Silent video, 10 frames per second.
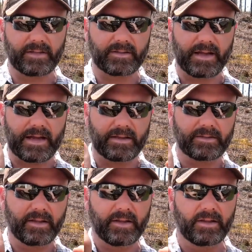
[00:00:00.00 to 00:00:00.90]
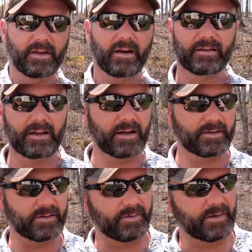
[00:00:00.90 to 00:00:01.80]
these guys are
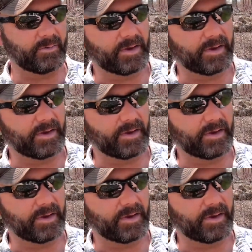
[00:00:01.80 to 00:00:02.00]
not doing